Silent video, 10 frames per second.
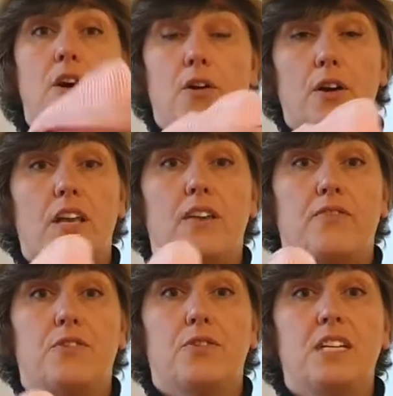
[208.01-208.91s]
Or if
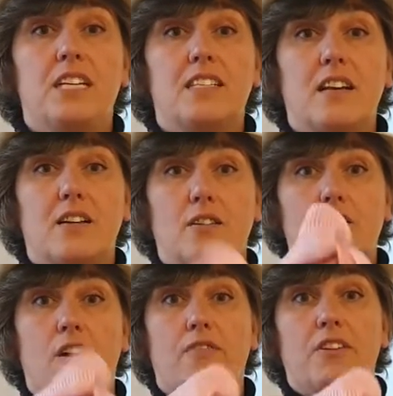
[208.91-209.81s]
your knees are not
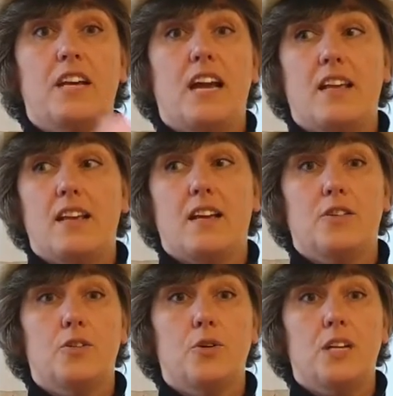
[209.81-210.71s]
covered, I
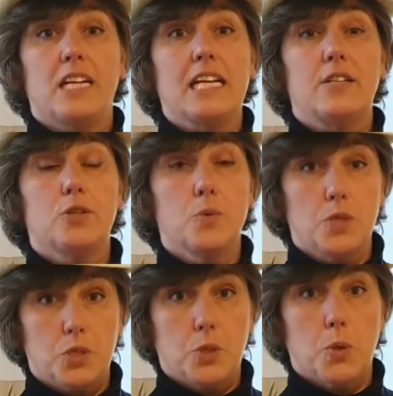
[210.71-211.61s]
turn it into a
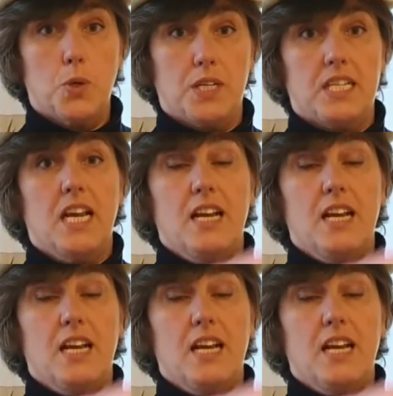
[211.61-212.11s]
skirt.